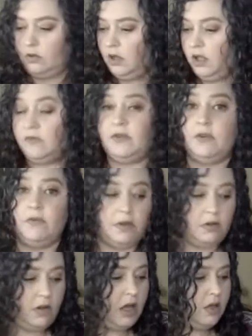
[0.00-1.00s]
if you
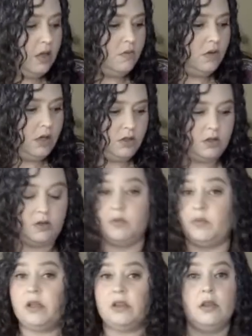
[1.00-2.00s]
feel like you need to,
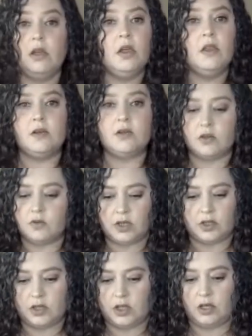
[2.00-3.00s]
but there's no
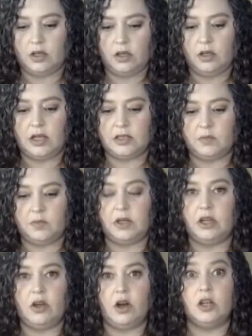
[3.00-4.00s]
such thing as
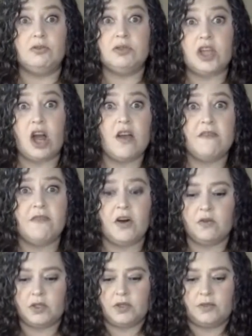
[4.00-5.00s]
splitty yarn. Sorry,
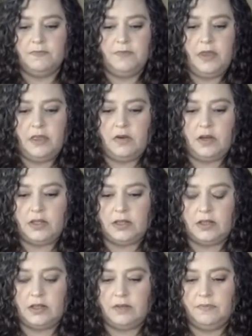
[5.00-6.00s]
folks, there
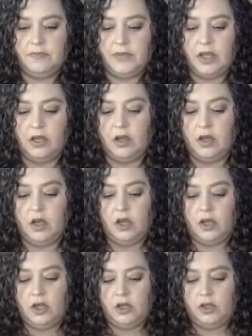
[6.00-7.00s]
isn't.
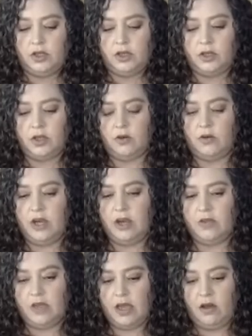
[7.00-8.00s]
So here
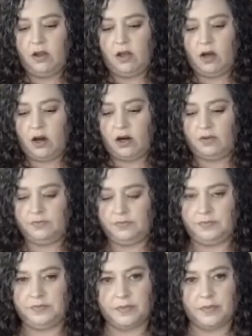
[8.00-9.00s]
they all are
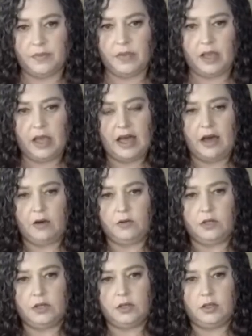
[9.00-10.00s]

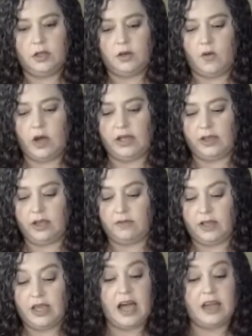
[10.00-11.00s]
out. They're quite
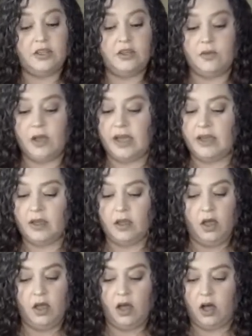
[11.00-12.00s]
lovely. I do like
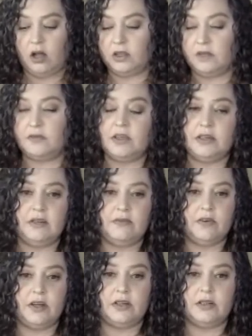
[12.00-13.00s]
all of the
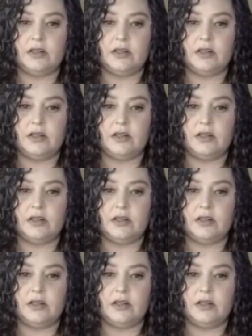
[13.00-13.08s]
different